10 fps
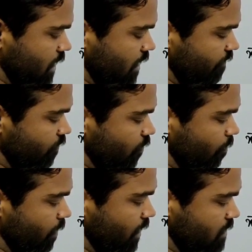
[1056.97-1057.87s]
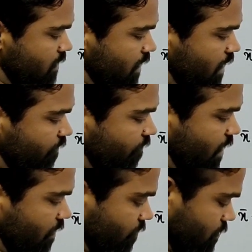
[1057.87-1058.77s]
A4 plus
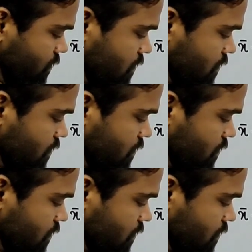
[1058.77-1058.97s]
A5